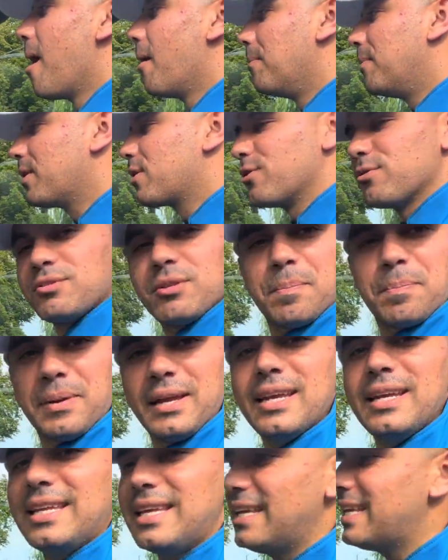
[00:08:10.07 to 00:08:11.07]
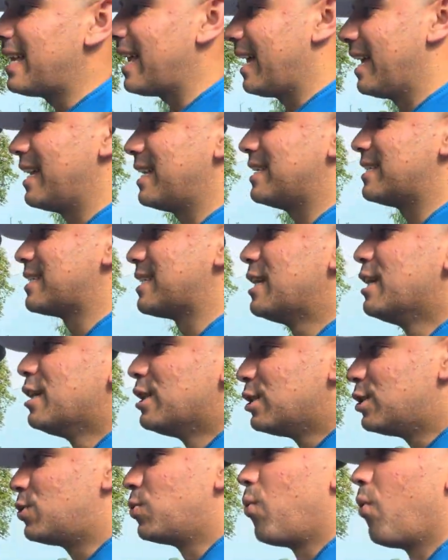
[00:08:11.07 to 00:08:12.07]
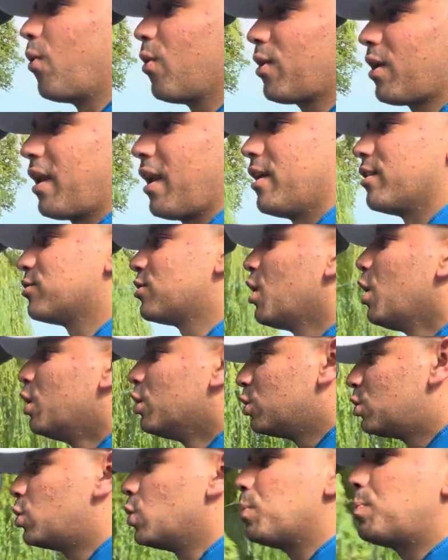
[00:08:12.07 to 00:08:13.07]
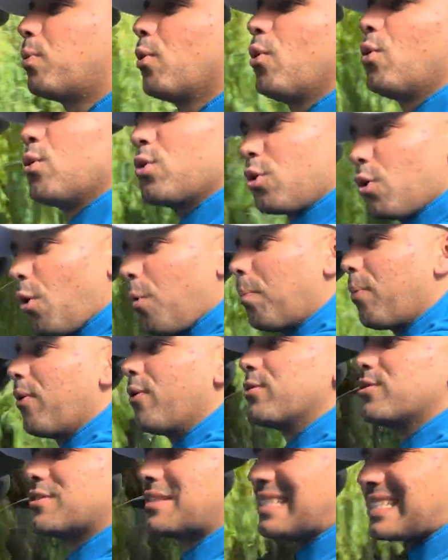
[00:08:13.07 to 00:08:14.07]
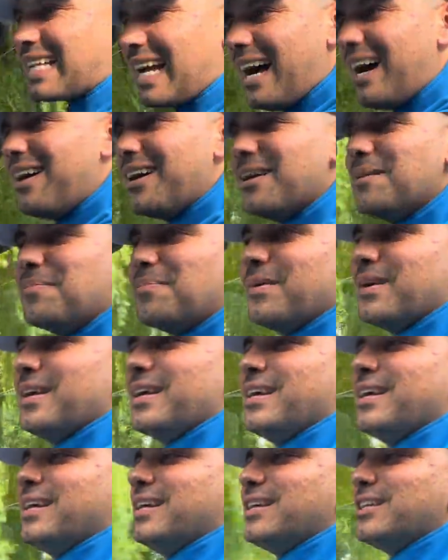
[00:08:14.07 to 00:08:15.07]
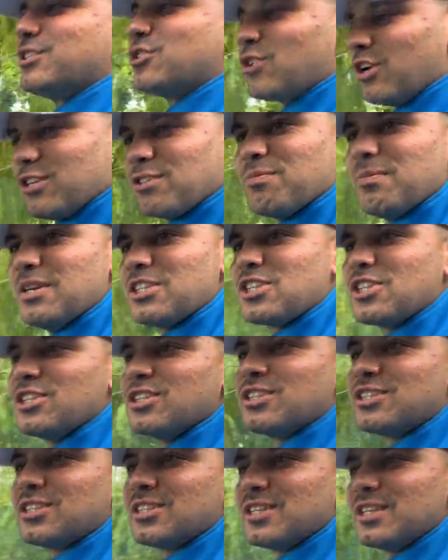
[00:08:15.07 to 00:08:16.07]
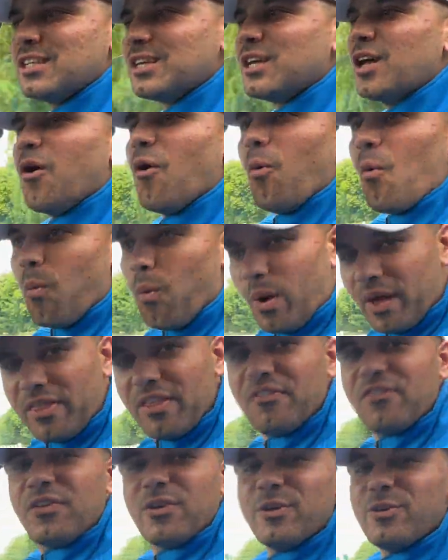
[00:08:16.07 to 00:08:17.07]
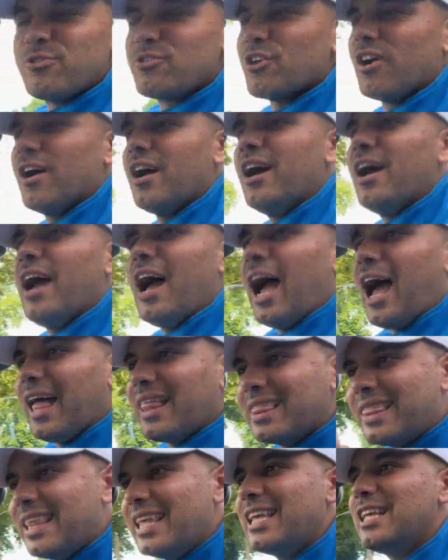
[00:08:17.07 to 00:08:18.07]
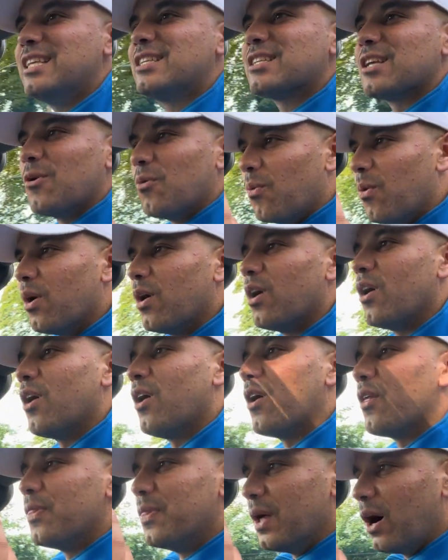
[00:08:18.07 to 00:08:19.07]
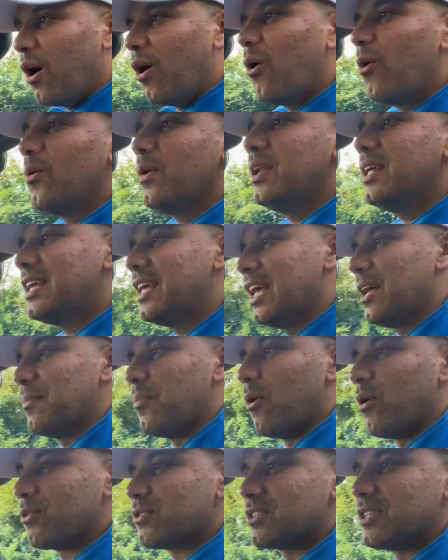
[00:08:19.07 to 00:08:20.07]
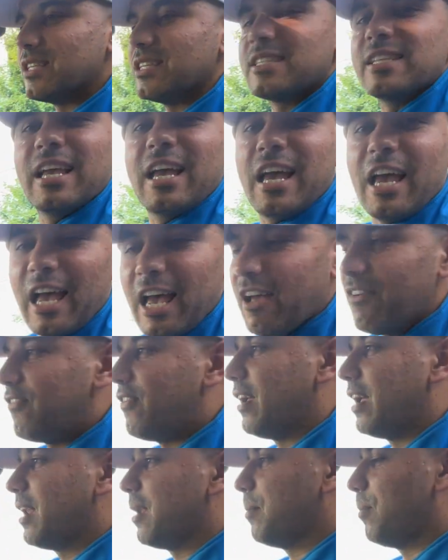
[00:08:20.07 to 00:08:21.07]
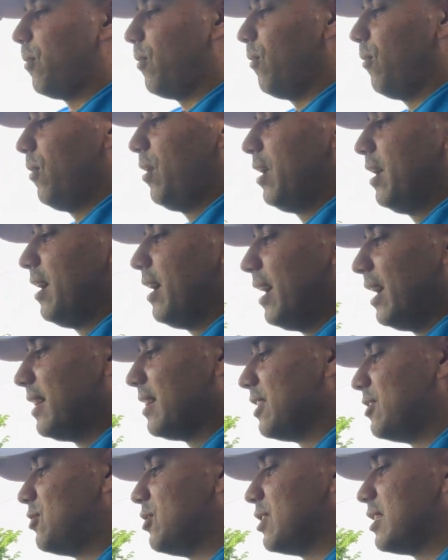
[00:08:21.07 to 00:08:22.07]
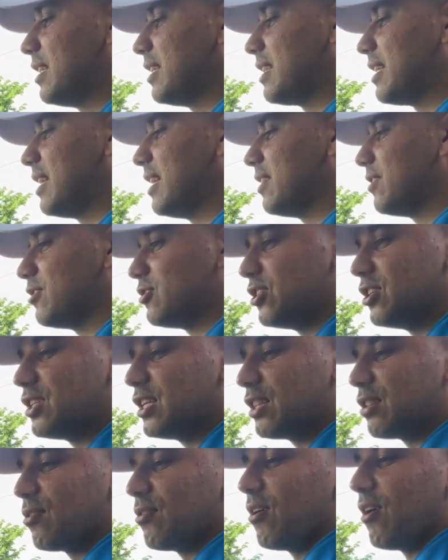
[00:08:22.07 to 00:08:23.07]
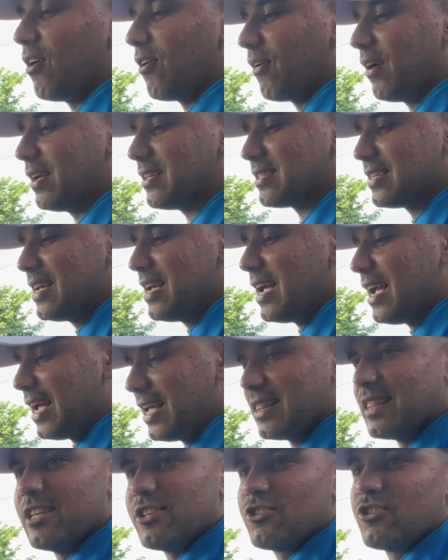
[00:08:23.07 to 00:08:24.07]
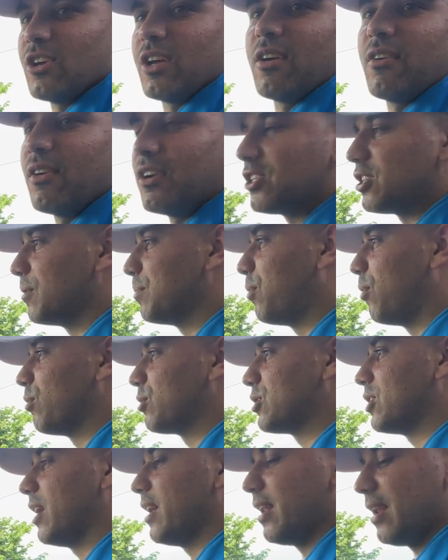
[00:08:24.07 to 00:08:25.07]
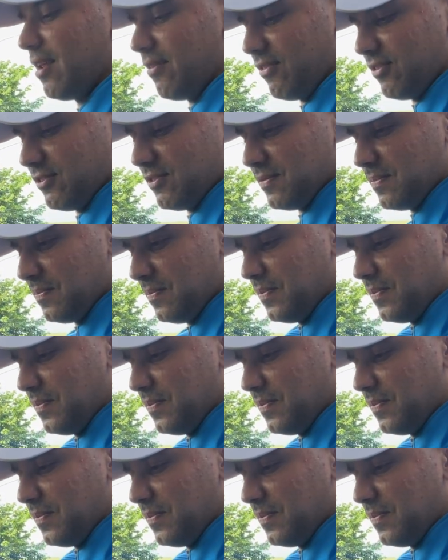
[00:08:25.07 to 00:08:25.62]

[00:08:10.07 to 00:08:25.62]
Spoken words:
because the PDK's dual clutch, dual Kupplungsgetriebe transmissions were the future, and these were the only gearboxes available in the GT3 and the GT3 RS in this generation Porsche 911s.